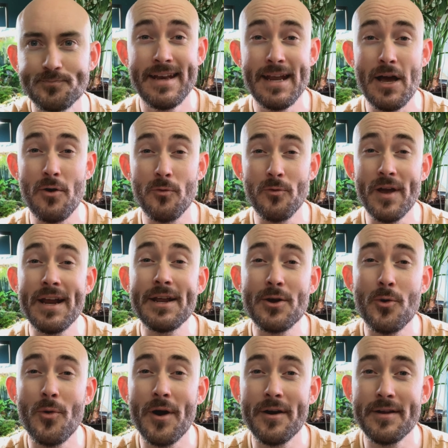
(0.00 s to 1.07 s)
Now, red
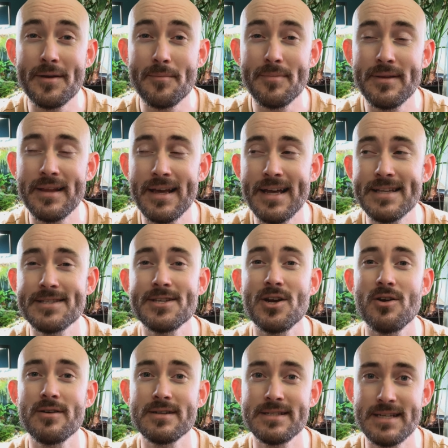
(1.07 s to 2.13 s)
aquarium plants
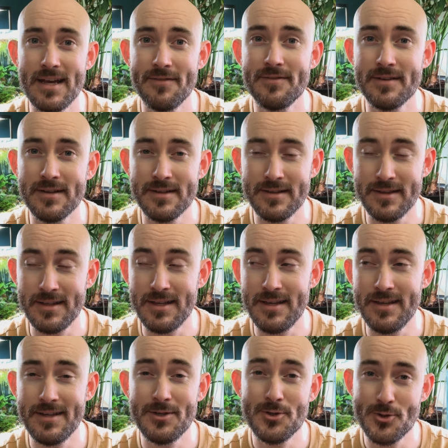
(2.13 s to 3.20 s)
are
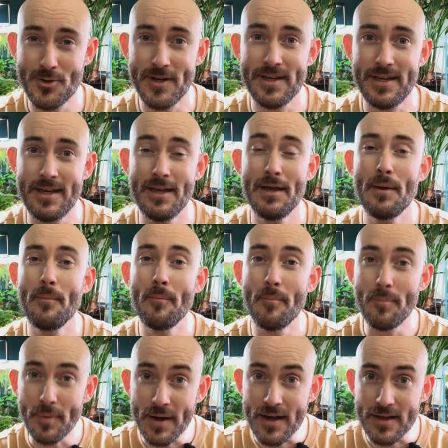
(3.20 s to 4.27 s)
definitely tricky,
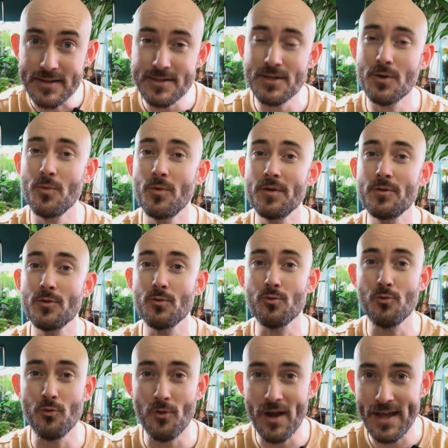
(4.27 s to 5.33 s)
but with the
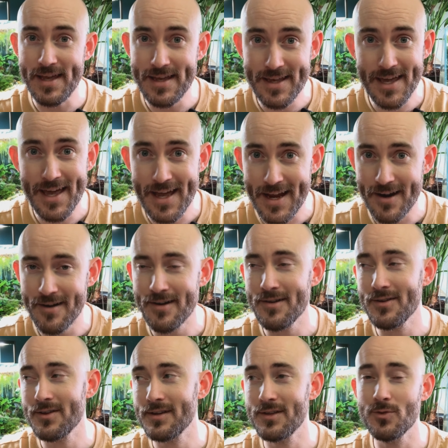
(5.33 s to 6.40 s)
right care
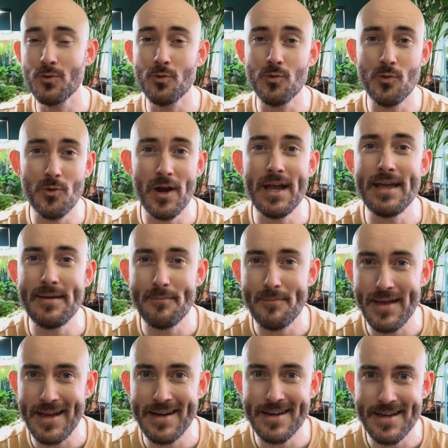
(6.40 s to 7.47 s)
and the right
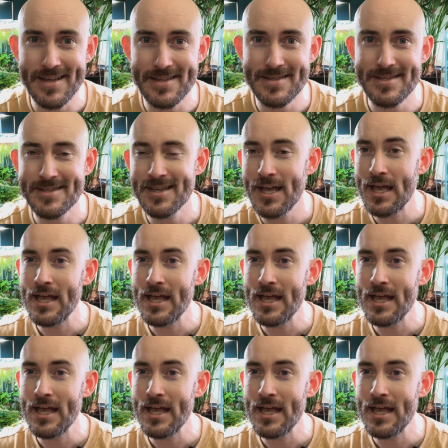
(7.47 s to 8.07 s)
maintenance,